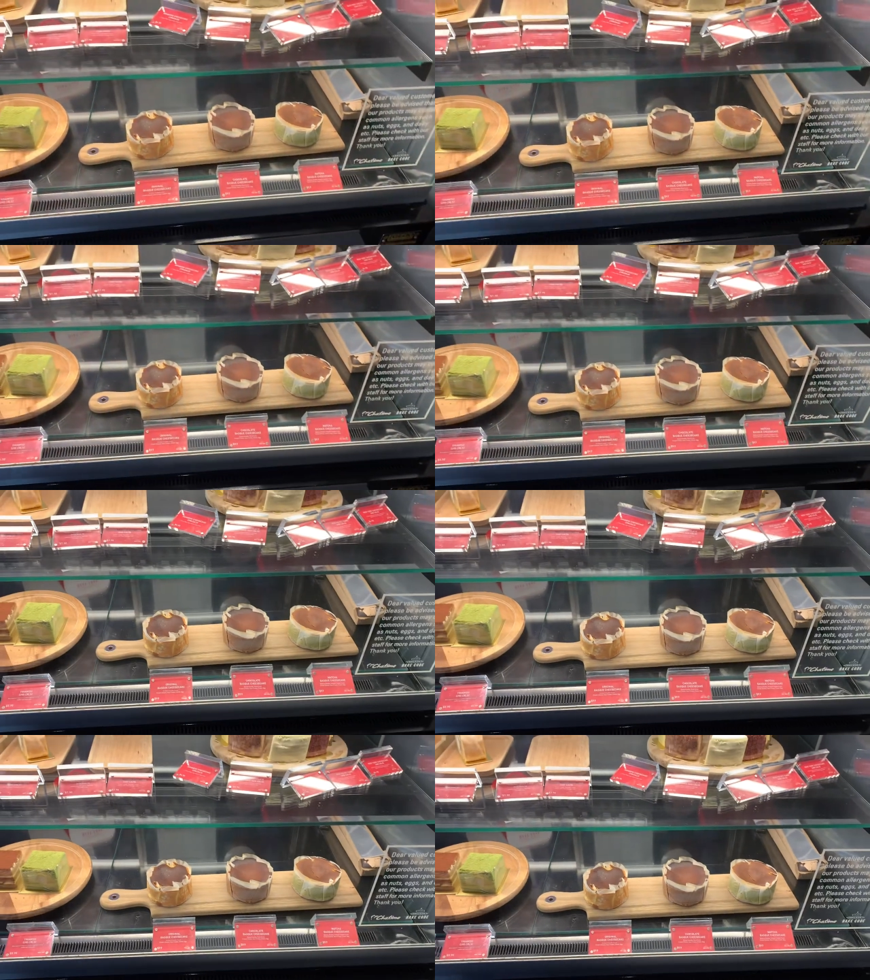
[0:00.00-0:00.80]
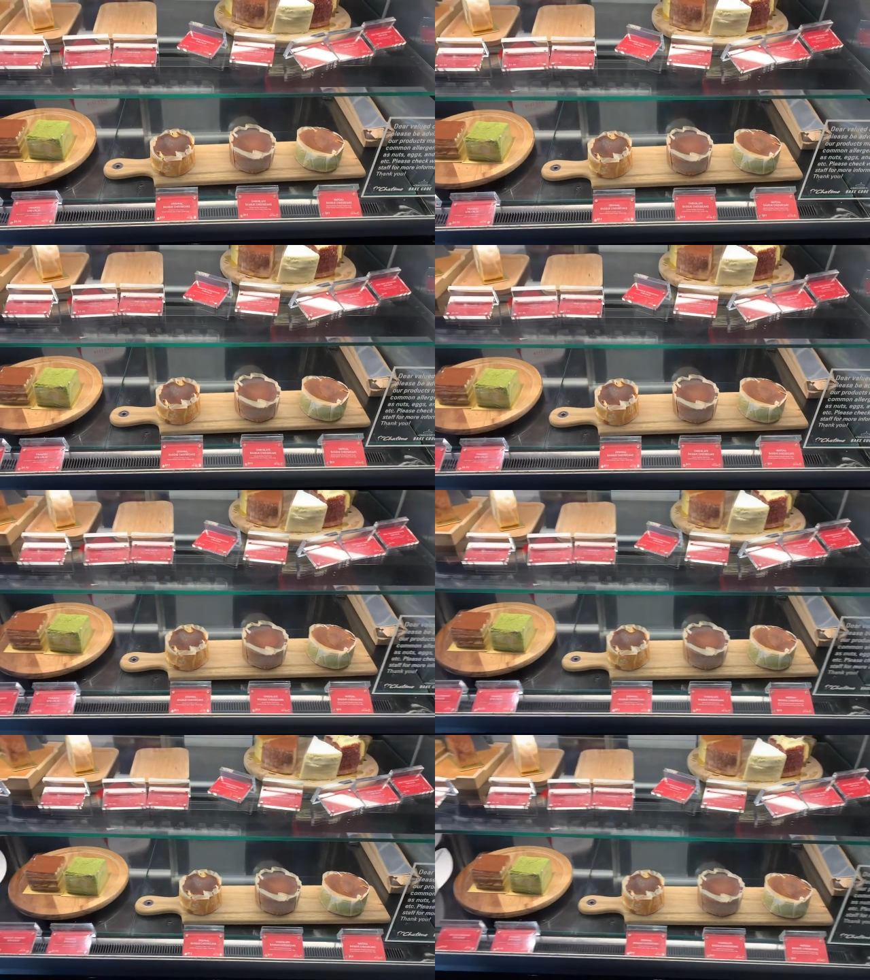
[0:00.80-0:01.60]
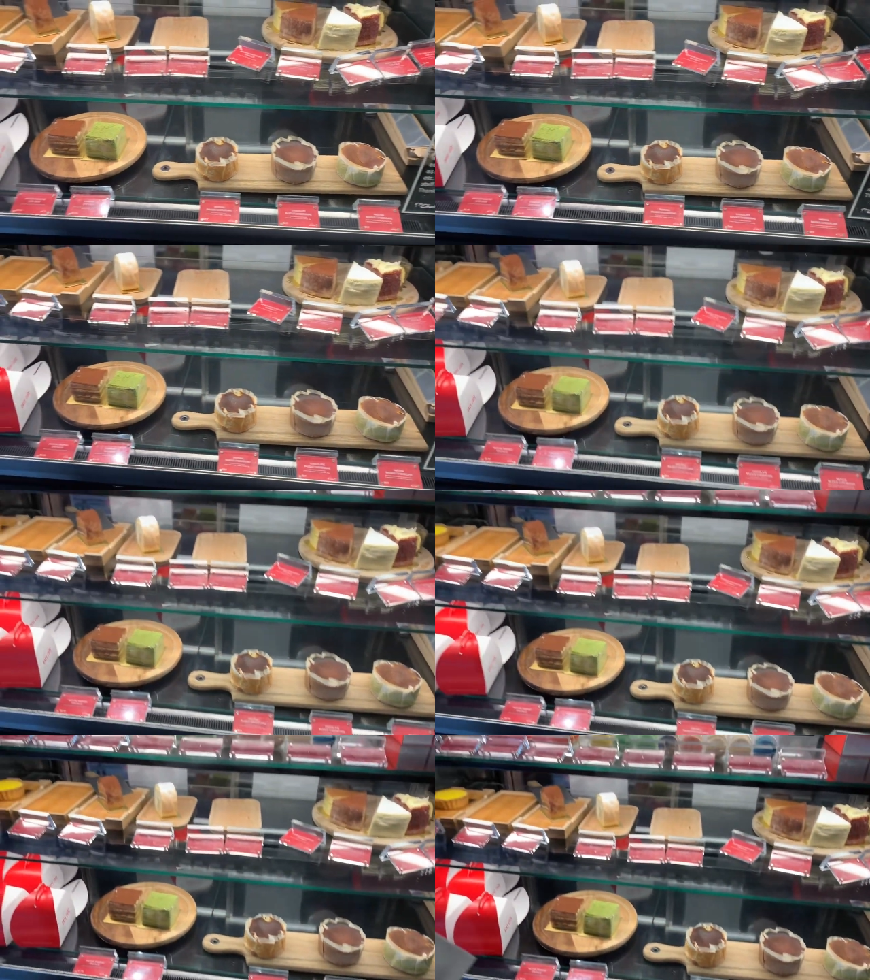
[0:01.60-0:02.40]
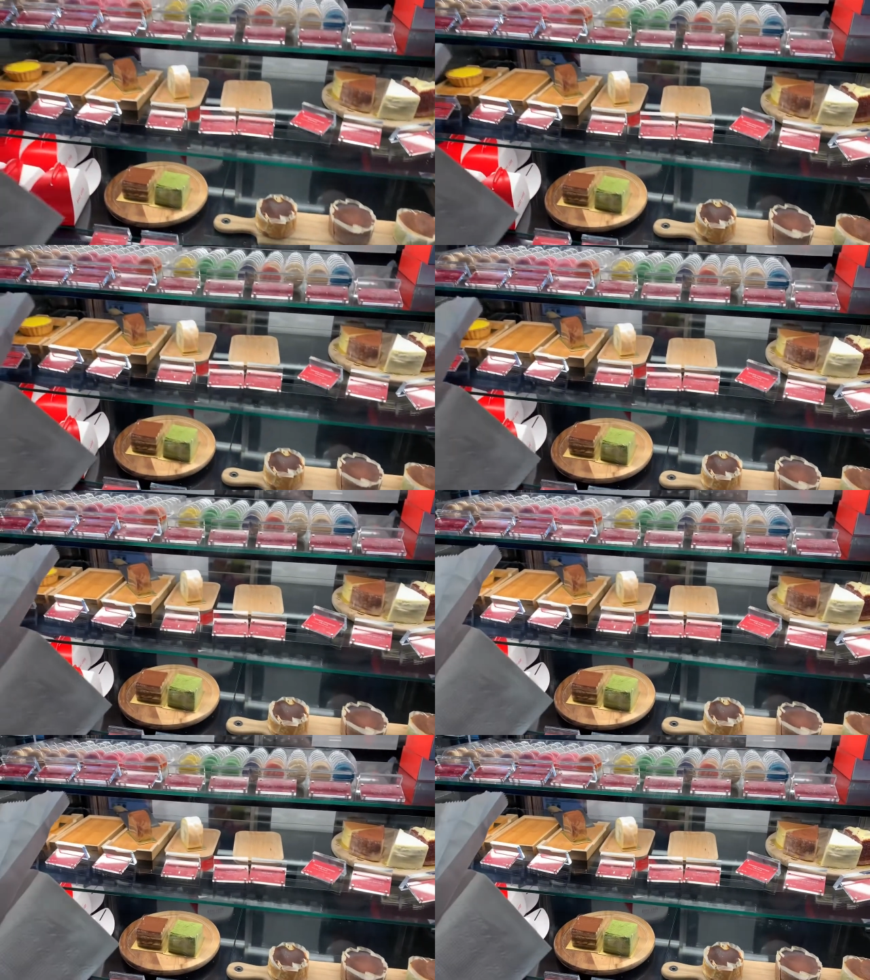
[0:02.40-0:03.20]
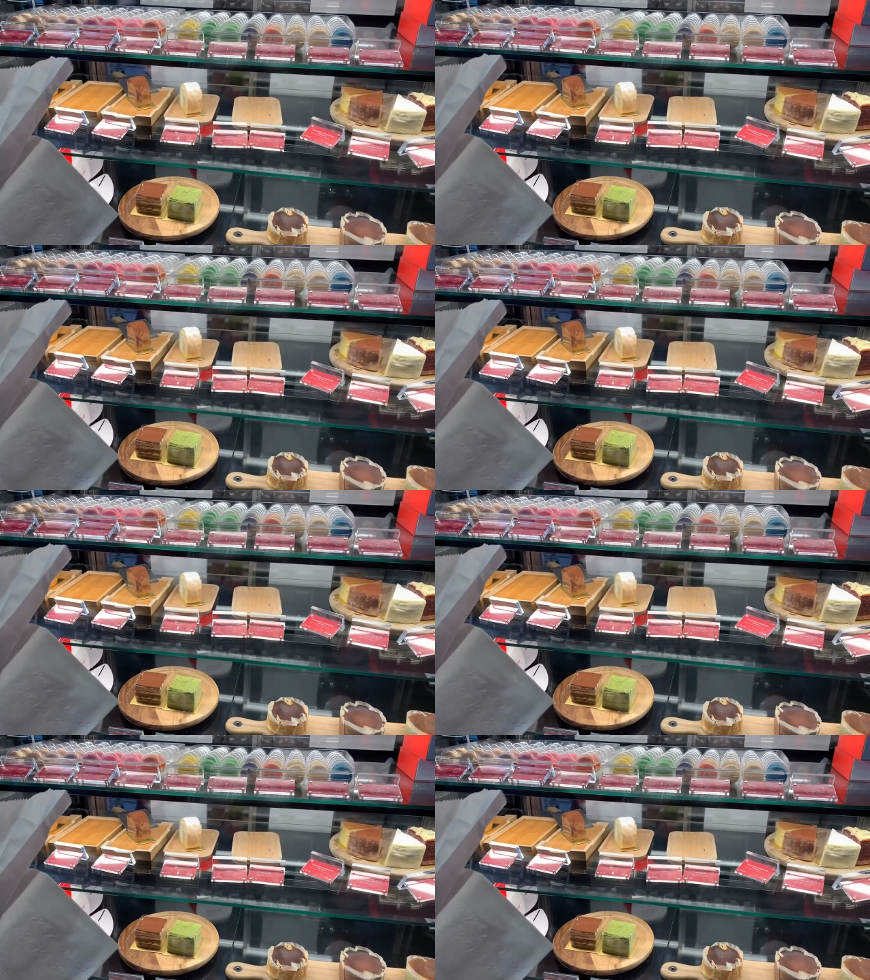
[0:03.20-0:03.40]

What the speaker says: (no speaker visible)